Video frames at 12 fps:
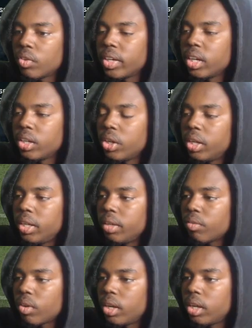
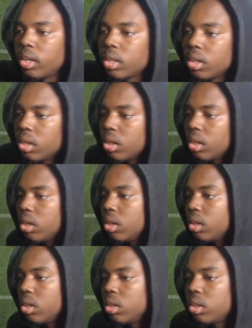underneath, right?
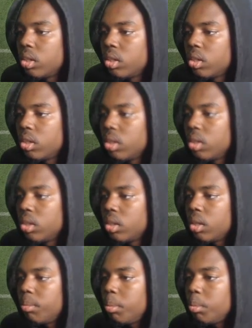Let
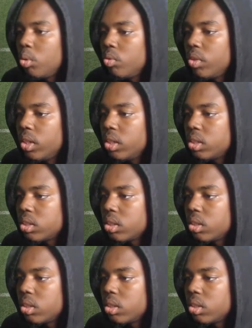me move this.